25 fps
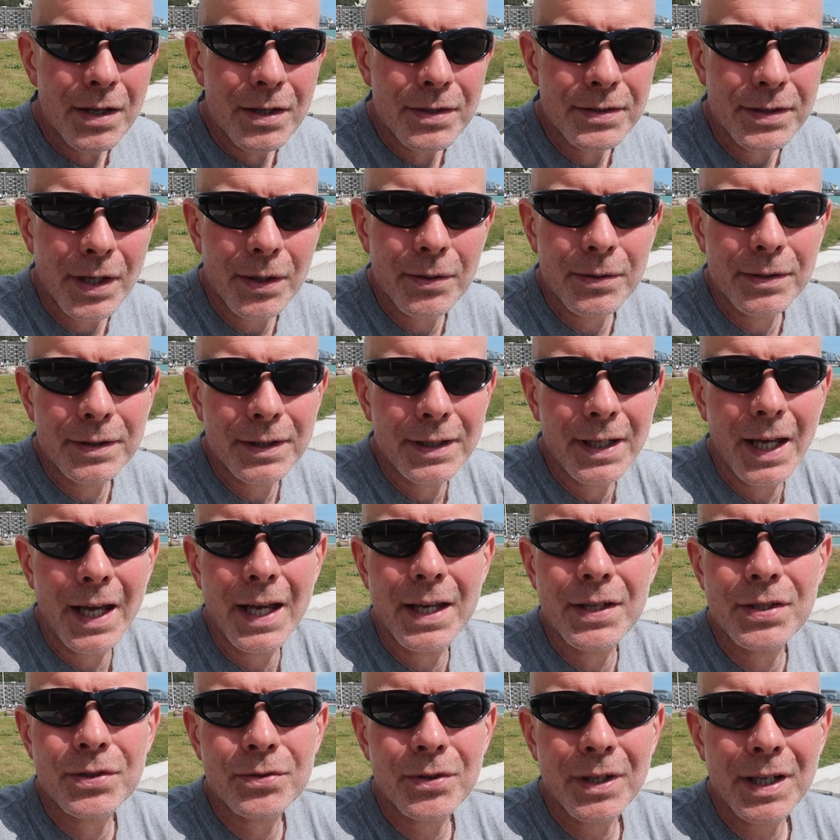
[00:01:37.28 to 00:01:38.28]
So the
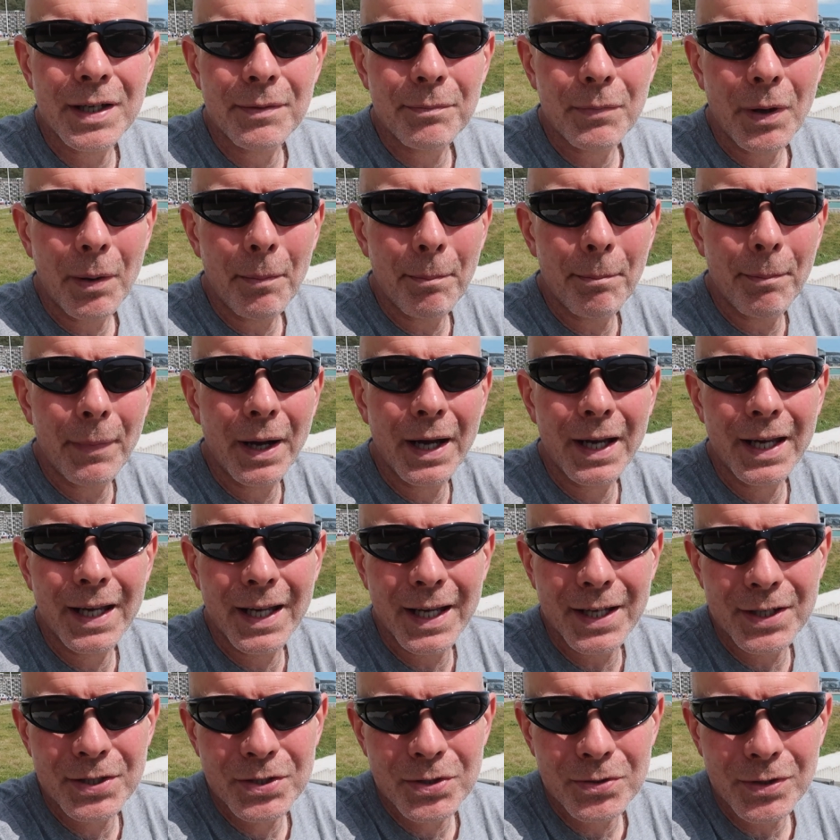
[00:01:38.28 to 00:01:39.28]
Airstream, my
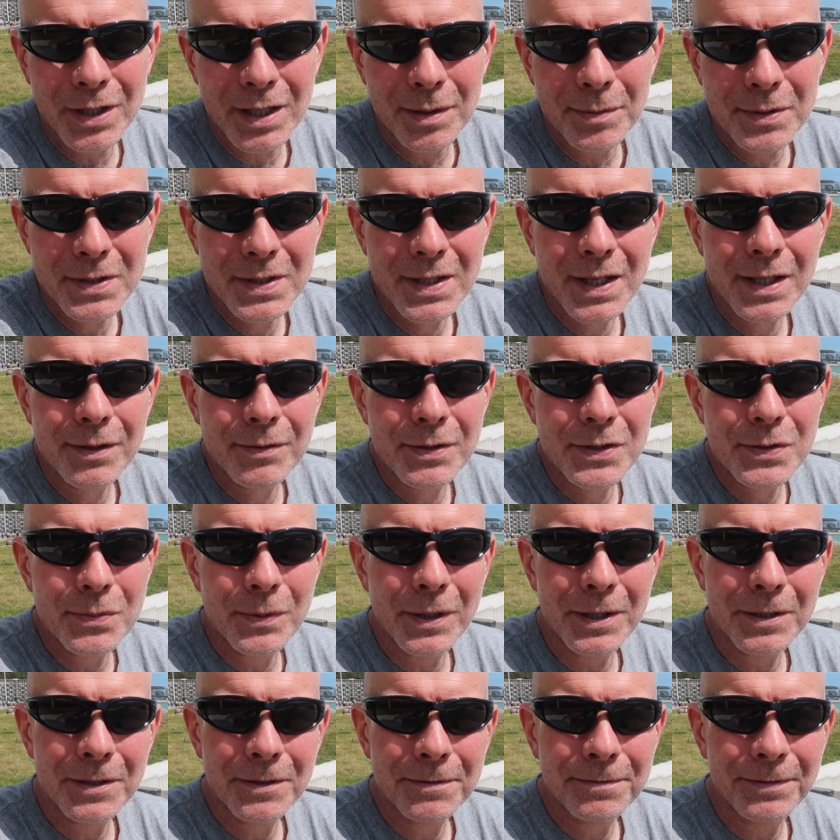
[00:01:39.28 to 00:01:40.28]
Airstream, Series
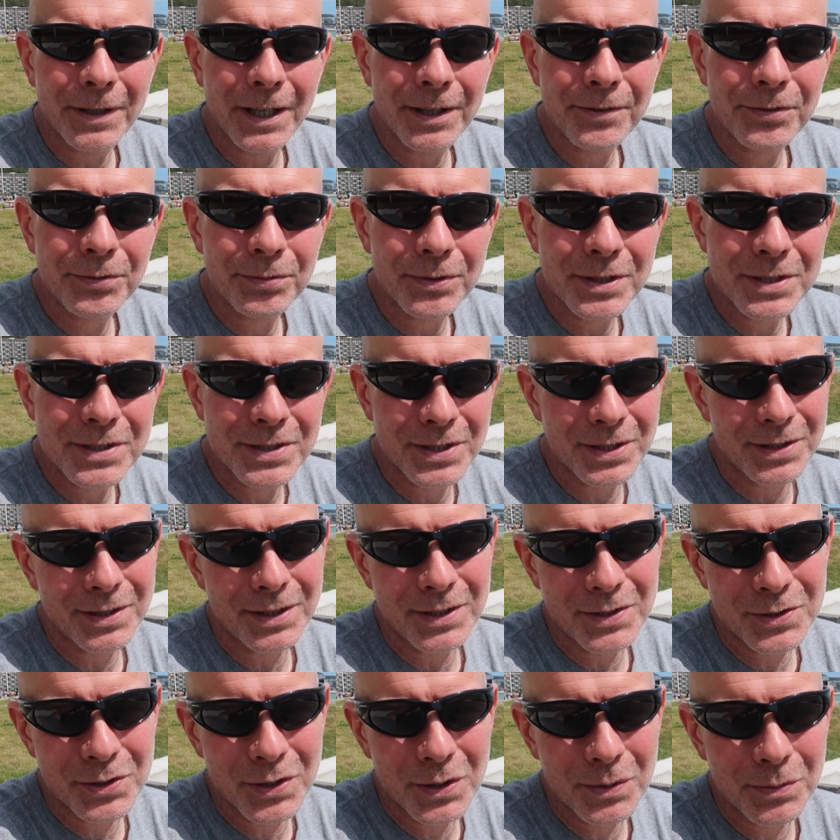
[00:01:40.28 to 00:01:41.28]
1 532,
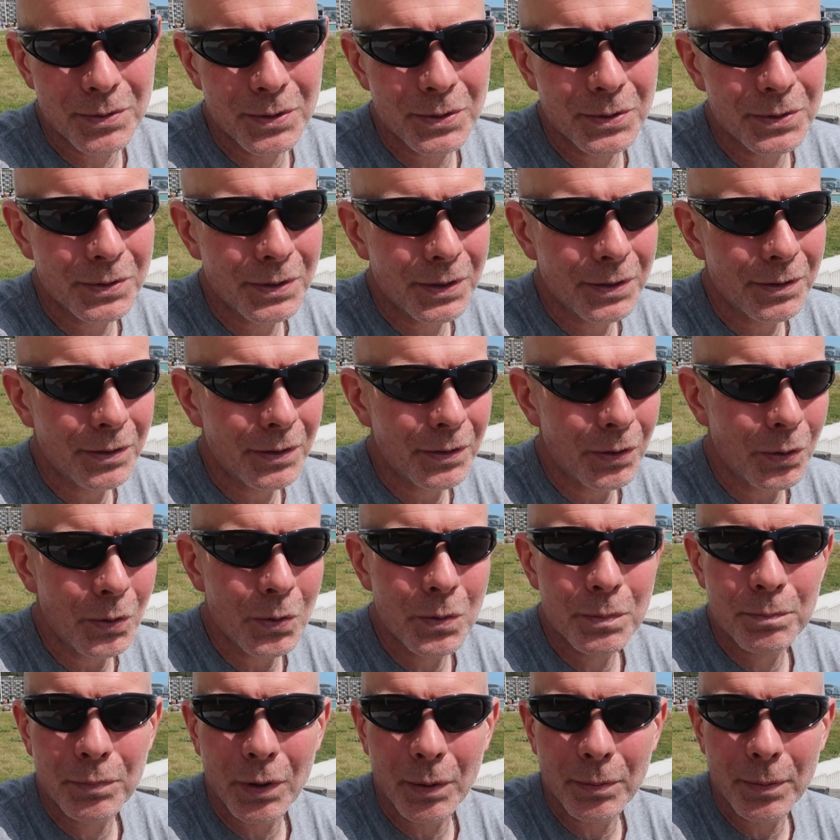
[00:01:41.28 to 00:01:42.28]
as you will
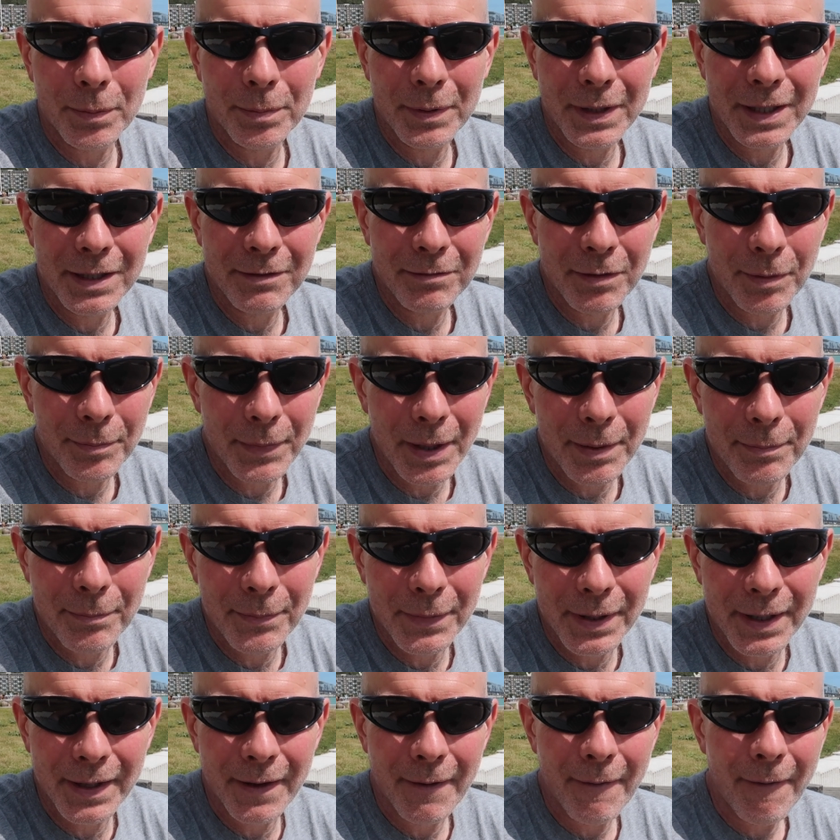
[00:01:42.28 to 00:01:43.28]
all probably
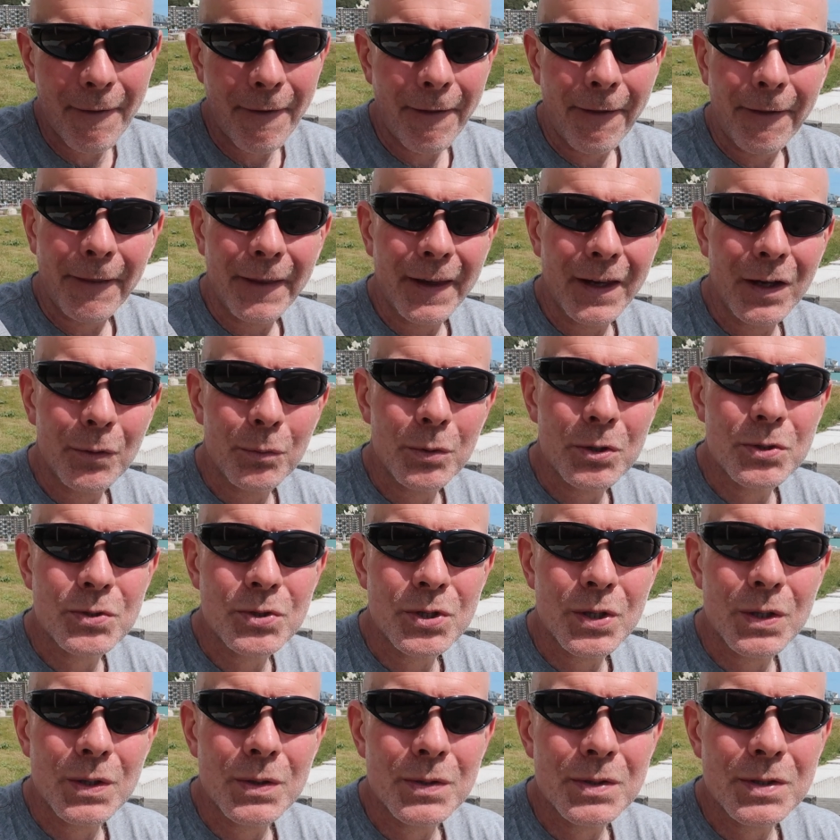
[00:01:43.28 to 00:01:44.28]
remember, it was
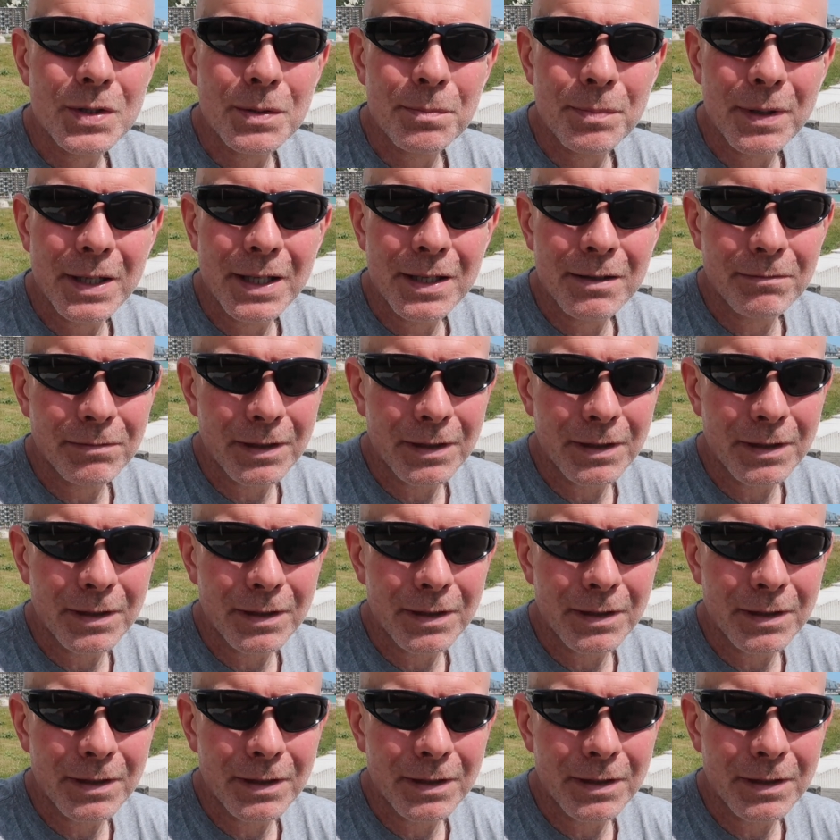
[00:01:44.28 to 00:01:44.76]
due to be